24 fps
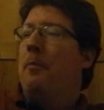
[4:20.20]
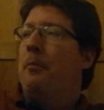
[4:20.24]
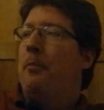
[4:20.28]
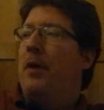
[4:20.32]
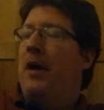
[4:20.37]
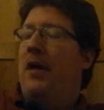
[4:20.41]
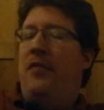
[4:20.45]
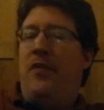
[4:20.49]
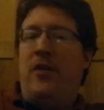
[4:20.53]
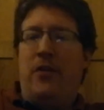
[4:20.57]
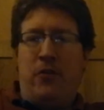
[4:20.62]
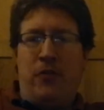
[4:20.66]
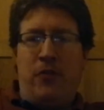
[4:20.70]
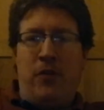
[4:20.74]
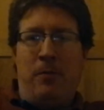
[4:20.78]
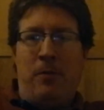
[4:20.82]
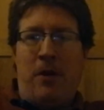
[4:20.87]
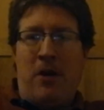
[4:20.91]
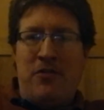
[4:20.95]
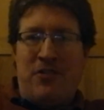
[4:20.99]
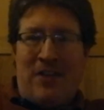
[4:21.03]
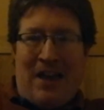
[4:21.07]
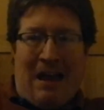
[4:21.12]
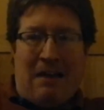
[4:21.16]
but this film
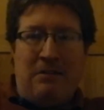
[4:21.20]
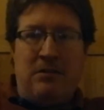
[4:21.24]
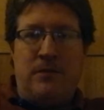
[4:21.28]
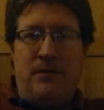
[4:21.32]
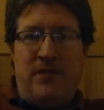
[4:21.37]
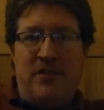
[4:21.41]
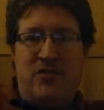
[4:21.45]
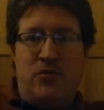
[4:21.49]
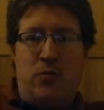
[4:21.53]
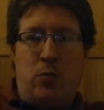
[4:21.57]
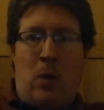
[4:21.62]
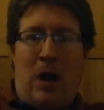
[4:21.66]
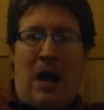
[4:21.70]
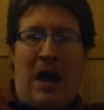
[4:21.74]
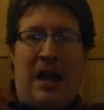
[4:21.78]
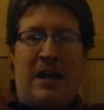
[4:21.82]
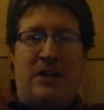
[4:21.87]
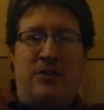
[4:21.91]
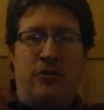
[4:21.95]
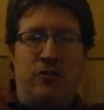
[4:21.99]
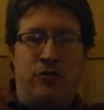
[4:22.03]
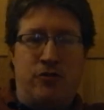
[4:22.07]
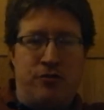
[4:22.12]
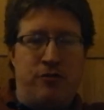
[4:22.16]
goes out of its
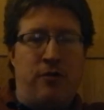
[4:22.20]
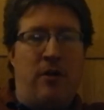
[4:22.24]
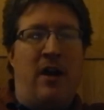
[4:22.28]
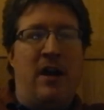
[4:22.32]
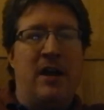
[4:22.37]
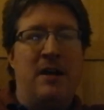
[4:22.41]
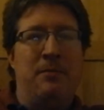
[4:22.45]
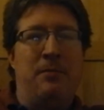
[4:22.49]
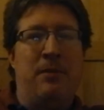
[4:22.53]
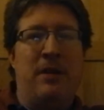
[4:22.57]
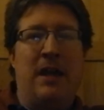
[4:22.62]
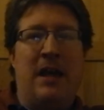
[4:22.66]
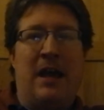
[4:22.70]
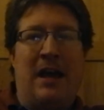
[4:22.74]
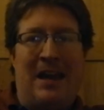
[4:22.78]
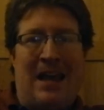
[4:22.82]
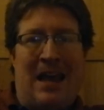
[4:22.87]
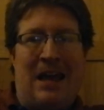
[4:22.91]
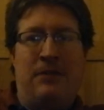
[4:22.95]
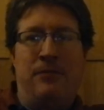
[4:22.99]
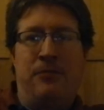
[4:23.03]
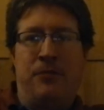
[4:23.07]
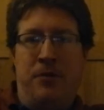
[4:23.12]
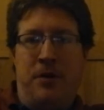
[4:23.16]
way to try and be an
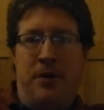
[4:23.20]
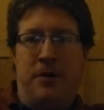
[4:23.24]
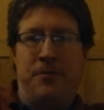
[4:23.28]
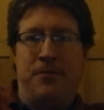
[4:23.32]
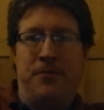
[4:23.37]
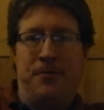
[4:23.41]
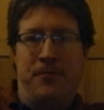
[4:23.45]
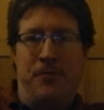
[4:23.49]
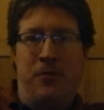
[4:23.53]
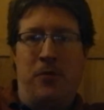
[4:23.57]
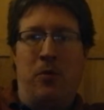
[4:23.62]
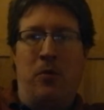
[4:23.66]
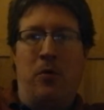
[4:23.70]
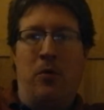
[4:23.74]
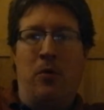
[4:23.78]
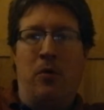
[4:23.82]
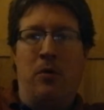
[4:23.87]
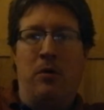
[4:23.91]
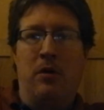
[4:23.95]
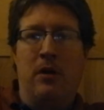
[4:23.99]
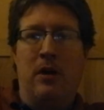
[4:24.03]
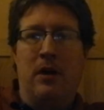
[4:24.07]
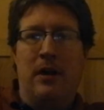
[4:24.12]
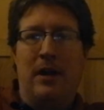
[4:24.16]
advert
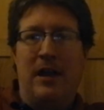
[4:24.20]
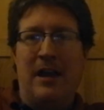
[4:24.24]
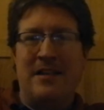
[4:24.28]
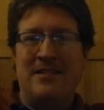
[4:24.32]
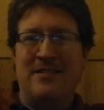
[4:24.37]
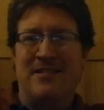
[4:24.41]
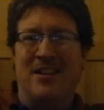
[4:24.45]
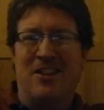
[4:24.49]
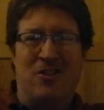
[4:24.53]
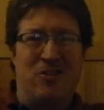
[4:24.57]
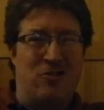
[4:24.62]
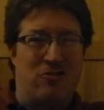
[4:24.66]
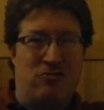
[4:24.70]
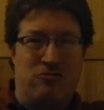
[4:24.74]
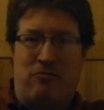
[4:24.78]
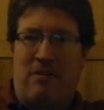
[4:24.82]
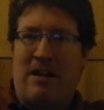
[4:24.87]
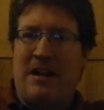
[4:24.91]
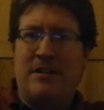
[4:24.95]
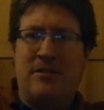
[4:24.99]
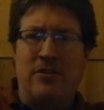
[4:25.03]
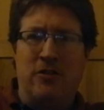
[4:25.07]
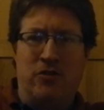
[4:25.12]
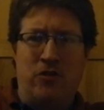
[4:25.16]
for, isn't it
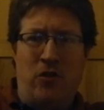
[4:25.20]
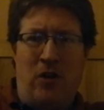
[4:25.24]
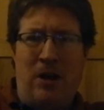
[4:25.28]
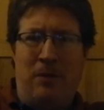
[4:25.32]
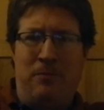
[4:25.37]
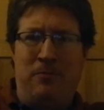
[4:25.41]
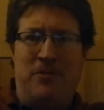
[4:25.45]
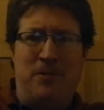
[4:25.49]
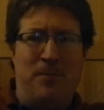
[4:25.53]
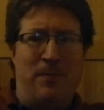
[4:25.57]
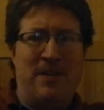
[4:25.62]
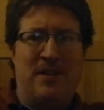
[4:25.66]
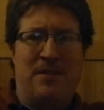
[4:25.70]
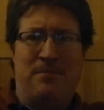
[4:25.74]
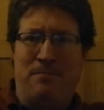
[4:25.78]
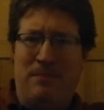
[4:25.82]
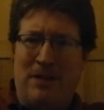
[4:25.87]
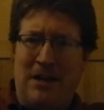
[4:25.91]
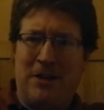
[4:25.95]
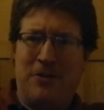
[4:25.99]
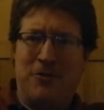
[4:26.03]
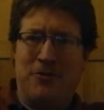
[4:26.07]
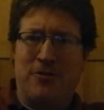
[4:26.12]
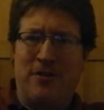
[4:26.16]
great to join up to be the
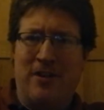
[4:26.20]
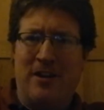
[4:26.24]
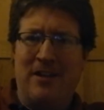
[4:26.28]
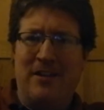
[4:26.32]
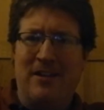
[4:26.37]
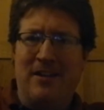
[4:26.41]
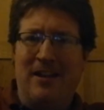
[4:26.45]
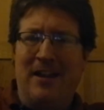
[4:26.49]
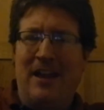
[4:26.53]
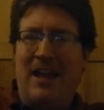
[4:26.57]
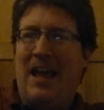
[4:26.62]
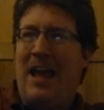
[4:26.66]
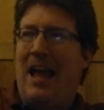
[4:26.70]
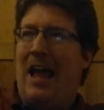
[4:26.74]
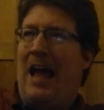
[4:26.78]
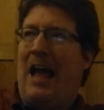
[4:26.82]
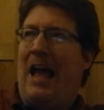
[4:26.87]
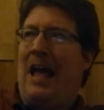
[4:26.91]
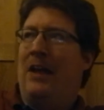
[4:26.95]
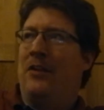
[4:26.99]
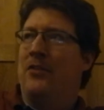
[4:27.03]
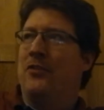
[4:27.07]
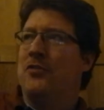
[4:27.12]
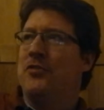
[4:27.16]
military
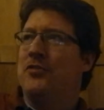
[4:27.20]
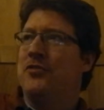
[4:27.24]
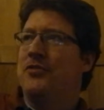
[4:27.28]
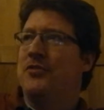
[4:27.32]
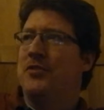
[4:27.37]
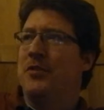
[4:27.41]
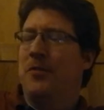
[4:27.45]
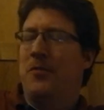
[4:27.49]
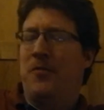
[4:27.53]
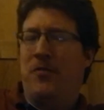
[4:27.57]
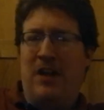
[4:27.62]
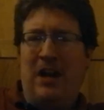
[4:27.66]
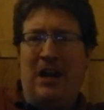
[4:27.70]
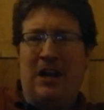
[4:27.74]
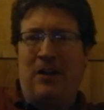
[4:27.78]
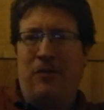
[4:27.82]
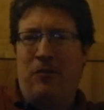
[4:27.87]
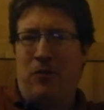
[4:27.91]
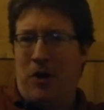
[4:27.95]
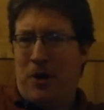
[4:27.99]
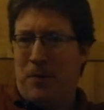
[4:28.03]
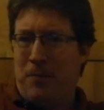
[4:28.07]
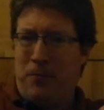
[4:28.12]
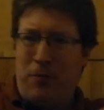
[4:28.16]
and to feel like
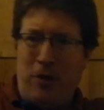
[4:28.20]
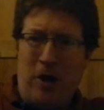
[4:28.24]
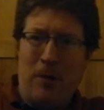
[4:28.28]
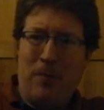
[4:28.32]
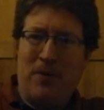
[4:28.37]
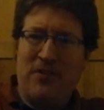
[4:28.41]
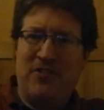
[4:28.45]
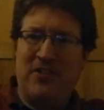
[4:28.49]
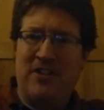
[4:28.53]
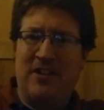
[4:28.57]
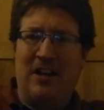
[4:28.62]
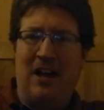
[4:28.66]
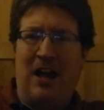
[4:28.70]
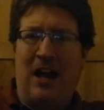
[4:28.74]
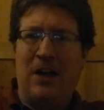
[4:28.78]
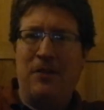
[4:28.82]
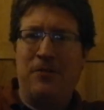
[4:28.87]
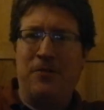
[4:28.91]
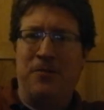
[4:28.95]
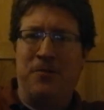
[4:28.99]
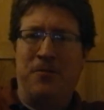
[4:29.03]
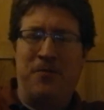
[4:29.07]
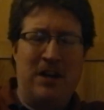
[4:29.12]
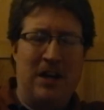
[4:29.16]
you've got a purpose in
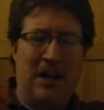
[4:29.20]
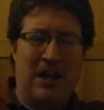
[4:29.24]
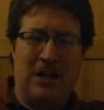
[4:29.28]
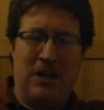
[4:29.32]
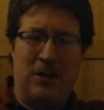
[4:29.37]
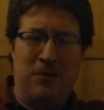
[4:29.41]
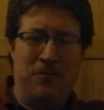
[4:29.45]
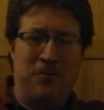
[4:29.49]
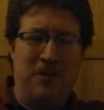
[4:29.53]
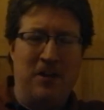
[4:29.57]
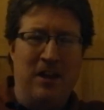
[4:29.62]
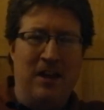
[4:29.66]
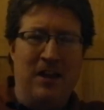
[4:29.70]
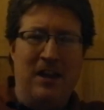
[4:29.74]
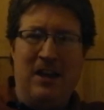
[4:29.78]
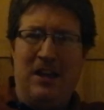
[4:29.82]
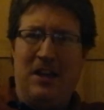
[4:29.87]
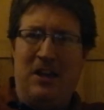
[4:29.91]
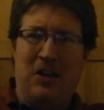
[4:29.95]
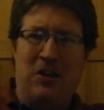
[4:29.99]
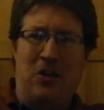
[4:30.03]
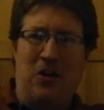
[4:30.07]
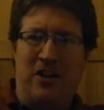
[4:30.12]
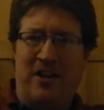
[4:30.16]
life and feel like you've
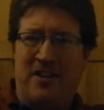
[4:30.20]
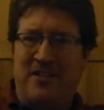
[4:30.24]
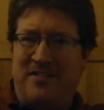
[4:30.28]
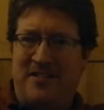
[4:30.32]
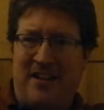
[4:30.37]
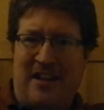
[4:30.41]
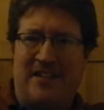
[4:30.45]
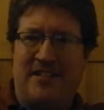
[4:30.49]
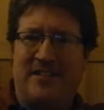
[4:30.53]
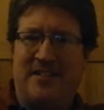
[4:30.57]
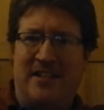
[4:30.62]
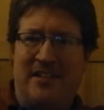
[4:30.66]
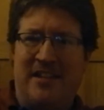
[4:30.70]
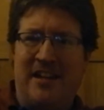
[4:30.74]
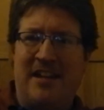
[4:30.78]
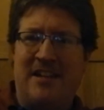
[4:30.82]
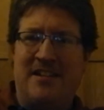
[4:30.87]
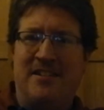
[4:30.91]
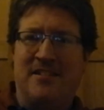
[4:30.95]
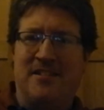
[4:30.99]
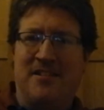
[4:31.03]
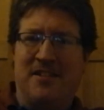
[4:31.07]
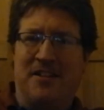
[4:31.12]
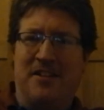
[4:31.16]
got a destiny
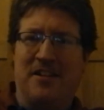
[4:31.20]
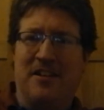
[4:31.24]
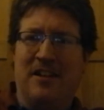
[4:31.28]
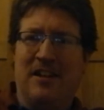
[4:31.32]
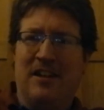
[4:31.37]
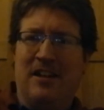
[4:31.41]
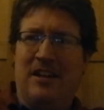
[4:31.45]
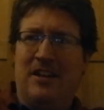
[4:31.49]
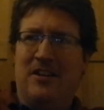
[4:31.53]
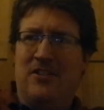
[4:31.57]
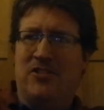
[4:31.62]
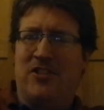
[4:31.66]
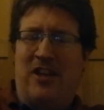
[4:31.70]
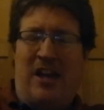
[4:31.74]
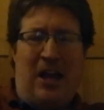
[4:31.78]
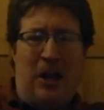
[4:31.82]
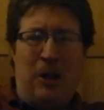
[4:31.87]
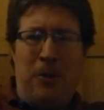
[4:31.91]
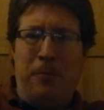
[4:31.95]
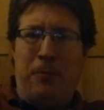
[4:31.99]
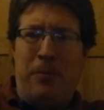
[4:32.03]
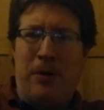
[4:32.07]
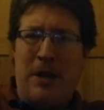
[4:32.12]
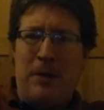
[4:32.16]
to
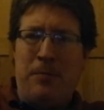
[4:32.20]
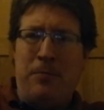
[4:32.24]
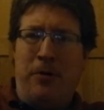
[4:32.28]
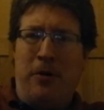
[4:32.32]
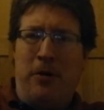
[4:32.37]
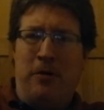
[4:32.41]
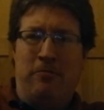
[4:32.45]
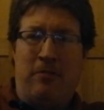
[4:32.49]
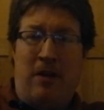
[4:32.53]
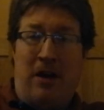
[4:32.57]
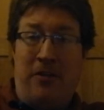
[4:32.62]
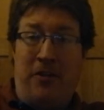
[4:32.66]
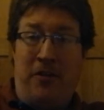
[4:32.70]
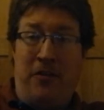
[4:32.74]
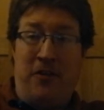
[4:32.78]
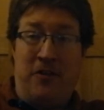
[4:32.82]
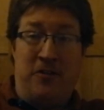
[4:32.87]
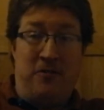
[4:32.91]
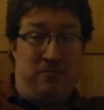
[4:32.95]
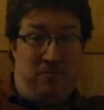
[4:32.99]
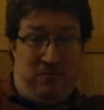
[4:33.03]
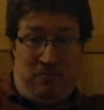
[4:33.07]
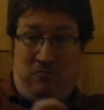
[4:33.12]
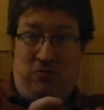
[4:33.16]
help people rather
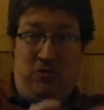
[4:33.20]
than